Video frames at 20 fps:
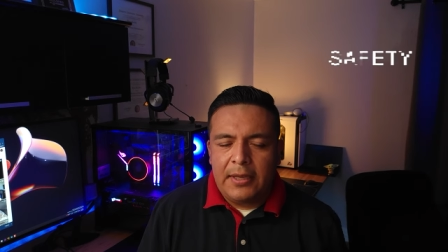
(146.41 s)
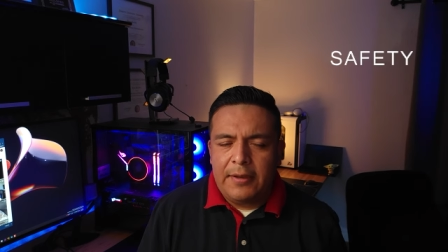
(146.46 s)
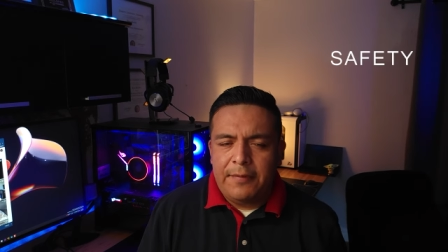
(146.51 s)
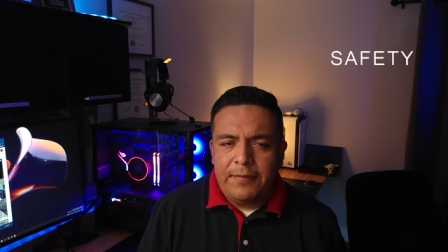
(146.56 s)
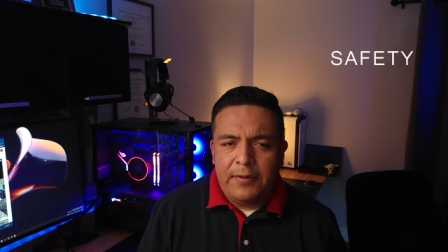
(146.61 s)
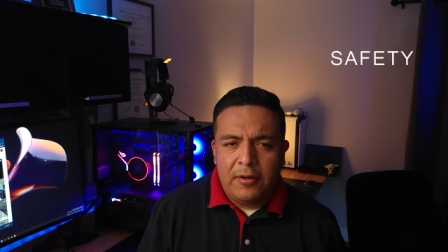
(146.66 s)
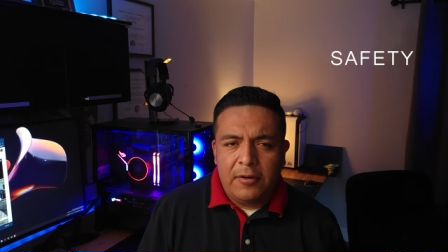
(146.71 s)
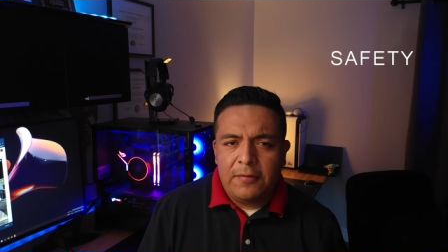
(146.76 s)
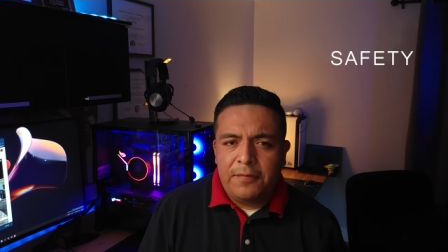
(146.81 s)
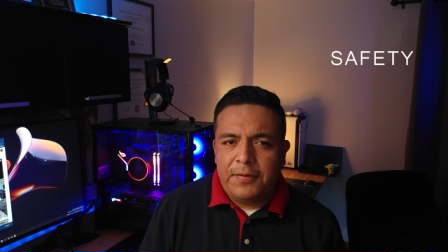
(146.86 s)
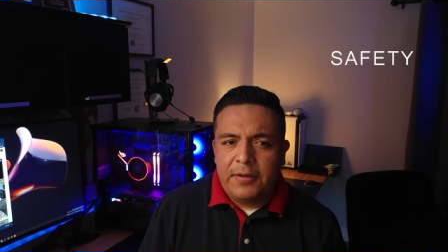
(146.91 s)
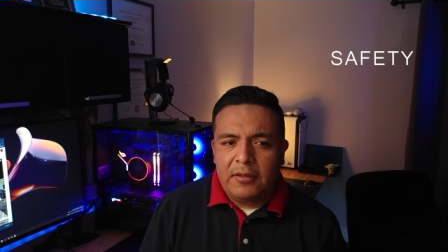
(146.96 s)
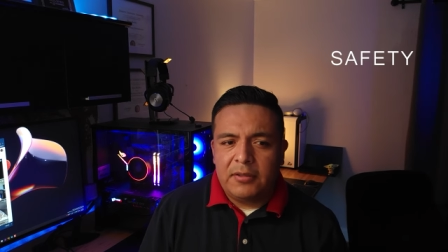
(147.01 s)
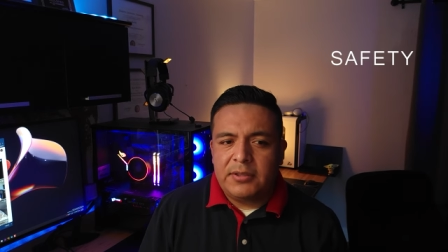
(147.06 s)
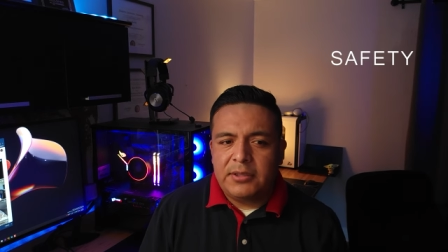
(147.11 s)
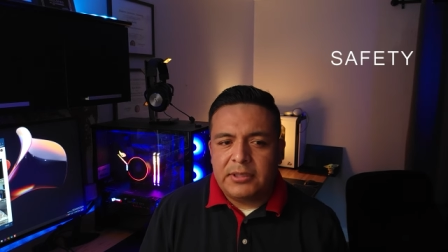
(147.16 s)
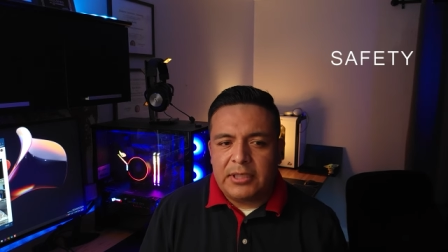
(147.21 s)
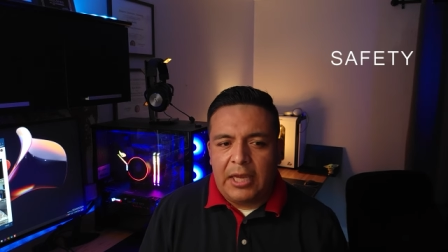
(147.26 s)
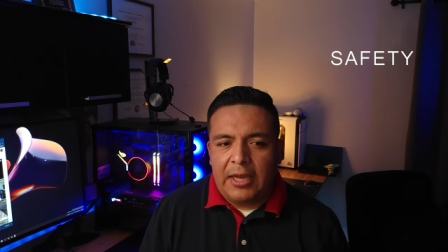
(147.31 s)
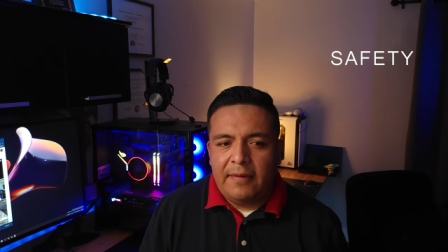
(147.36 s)
If you don't feel
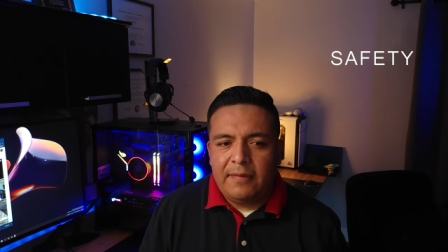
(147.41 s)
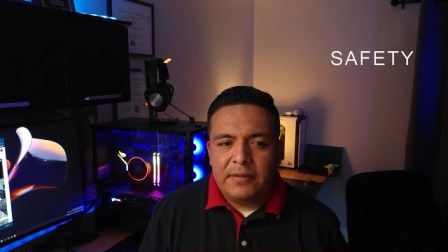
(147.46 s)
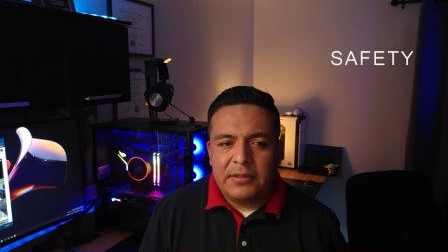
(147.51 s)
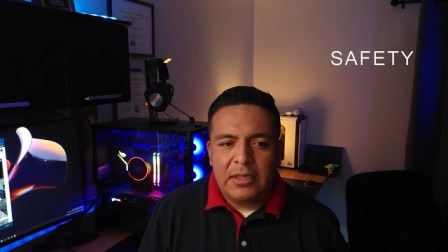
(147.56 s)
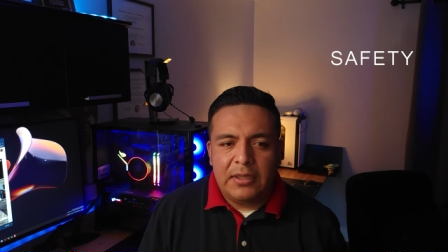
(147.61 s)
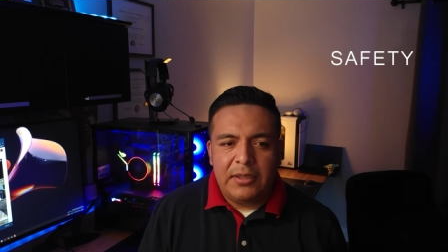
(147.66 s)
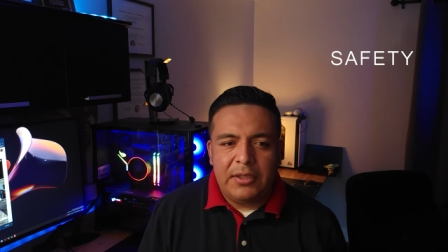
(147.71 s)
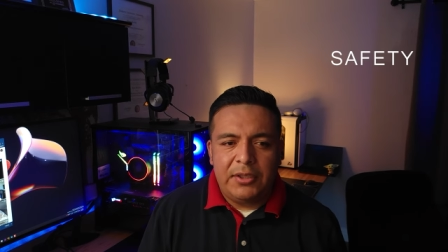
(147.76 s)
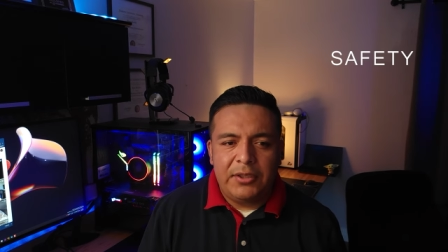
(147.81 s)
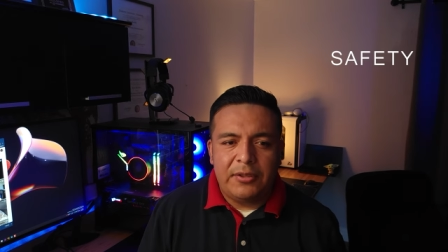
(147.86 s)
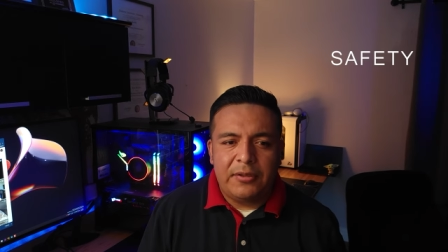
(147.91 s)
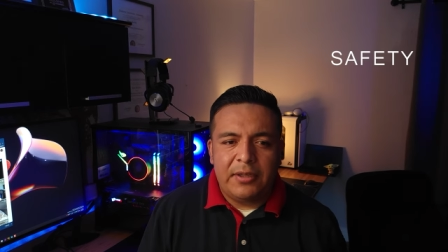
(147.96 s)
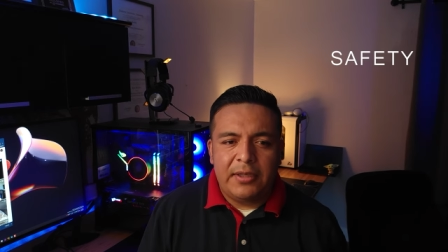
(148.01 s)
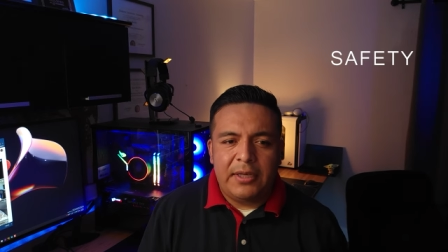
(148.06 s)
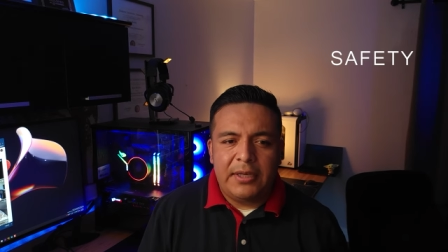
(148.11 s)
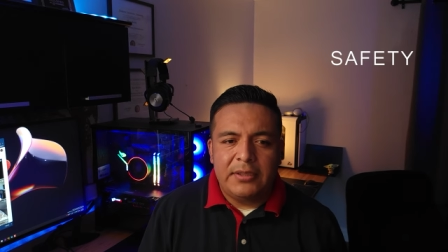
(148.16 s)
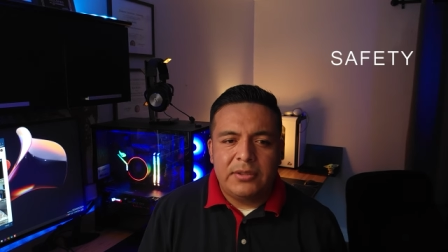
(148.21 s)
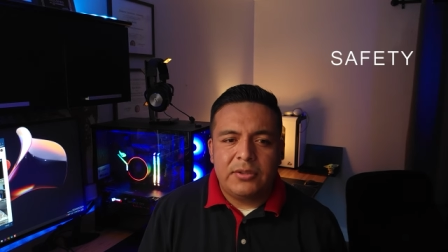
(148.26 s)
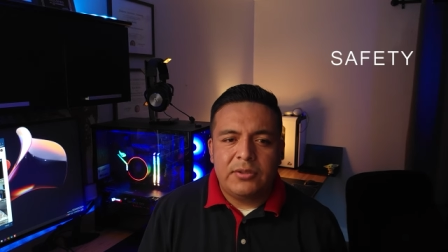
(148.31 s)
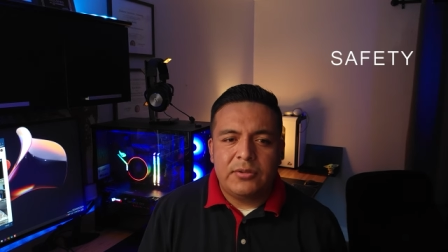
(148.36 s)
safe sending your
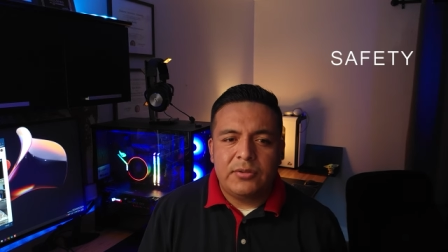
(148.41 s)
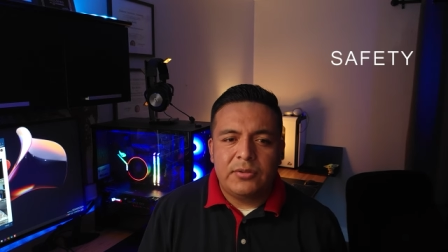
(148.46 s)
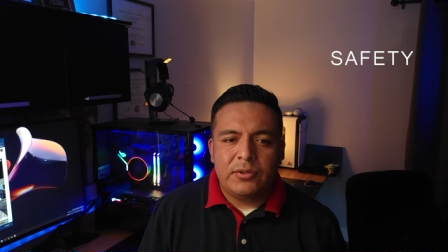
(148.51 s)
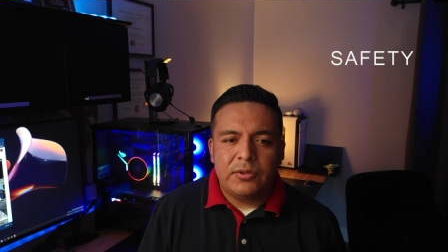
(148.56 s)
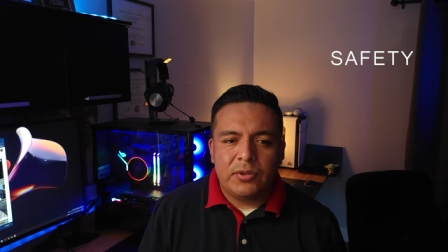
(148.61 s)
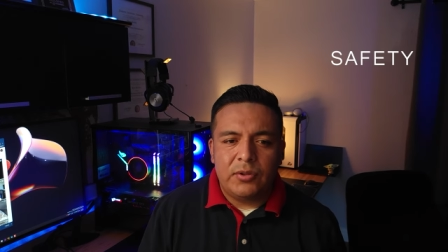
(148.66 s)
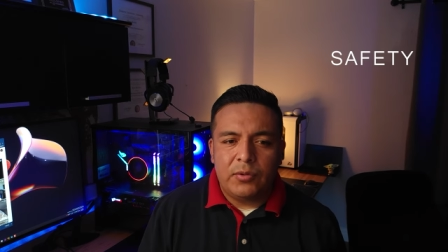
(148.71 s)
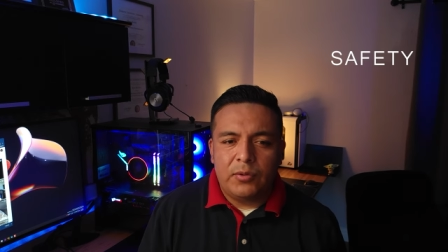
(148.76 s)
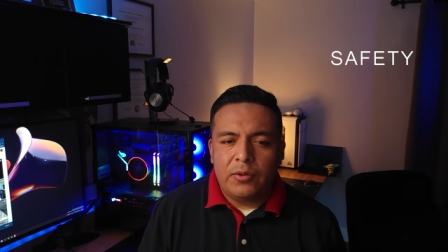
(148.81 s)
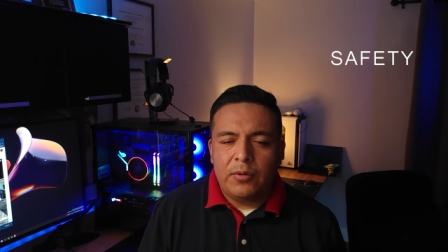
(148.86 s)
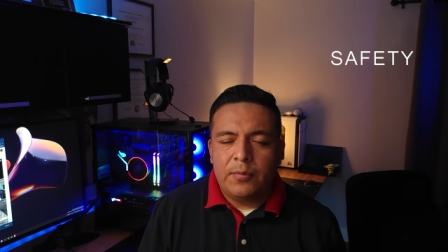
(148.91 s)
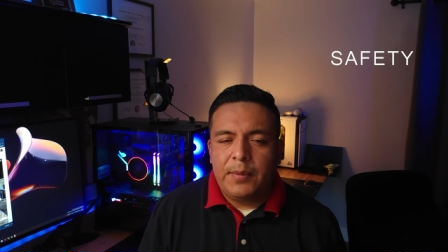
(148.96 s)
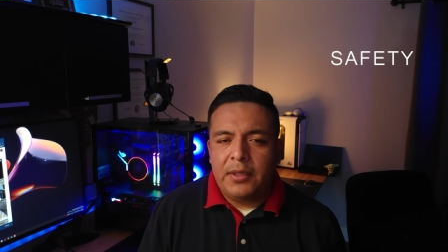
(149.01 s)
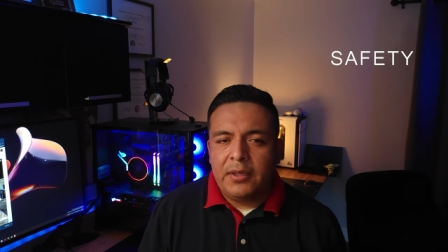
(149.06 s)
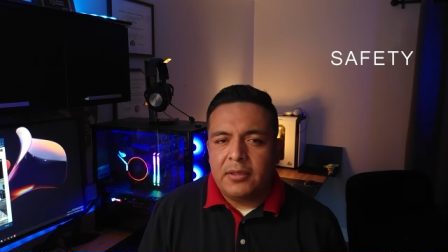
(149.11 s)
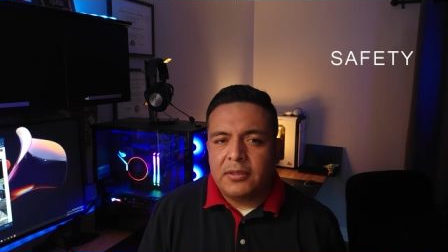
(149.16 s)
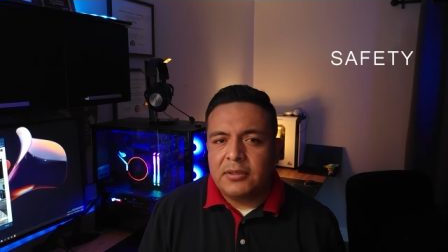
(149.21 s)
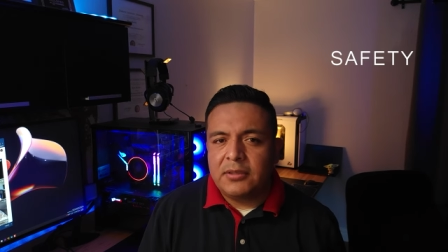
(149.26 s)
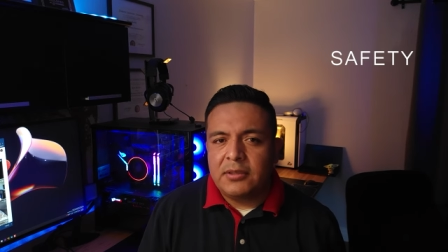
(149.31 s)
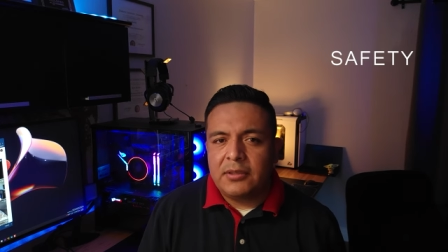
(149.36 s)
kids to school
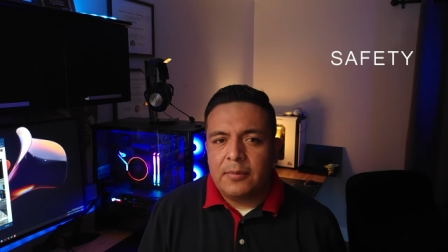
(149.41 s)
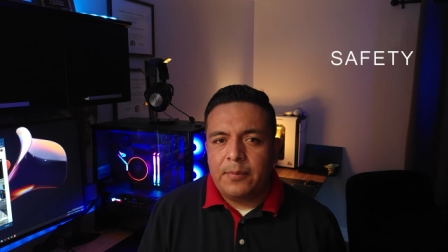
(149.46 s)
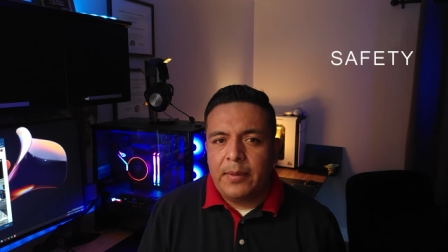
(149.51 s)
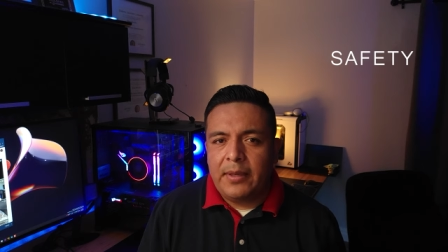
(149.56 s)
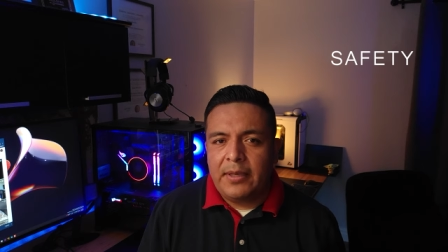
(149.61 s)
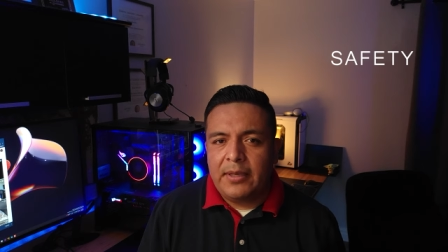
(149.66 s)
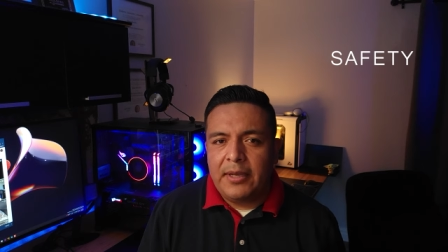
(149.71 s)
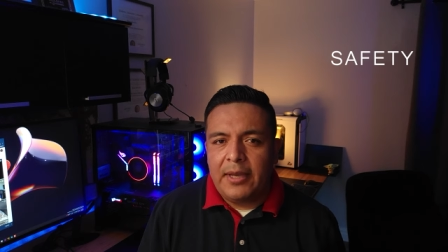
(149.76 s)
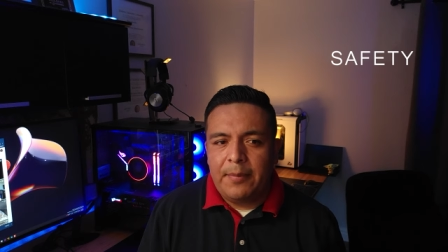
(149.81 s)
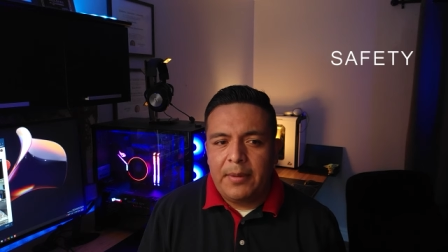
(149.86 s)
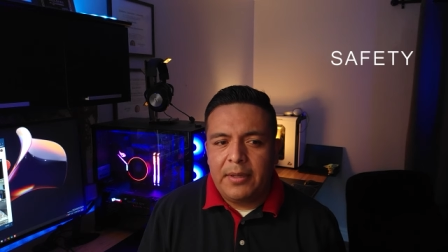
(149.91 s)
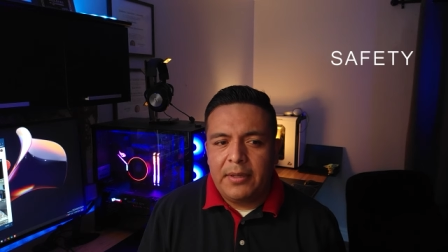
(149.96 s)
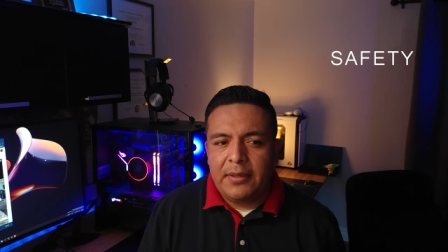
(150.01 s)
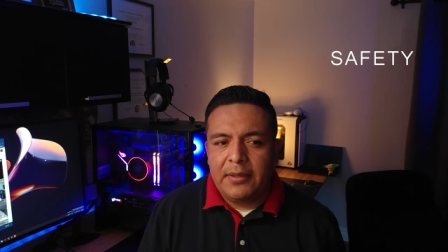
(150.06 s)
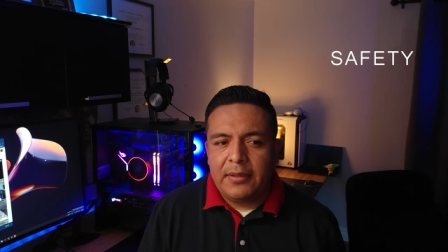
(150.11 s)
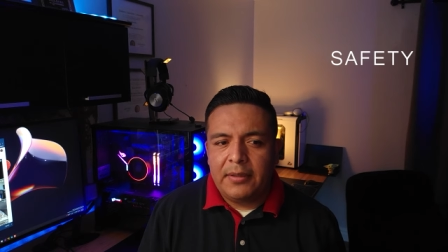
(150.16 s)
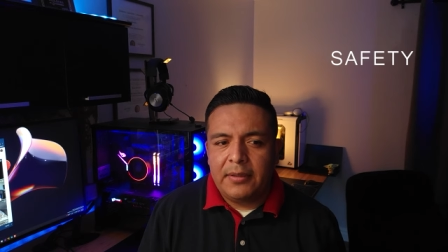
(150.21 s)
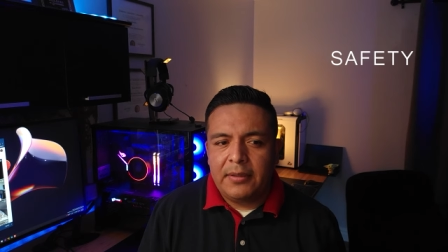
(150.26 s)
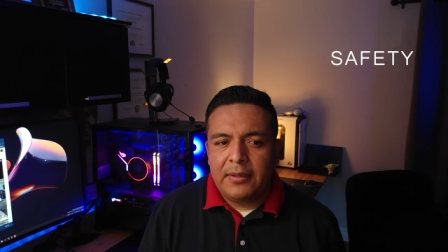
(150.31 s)
because of the pandemic,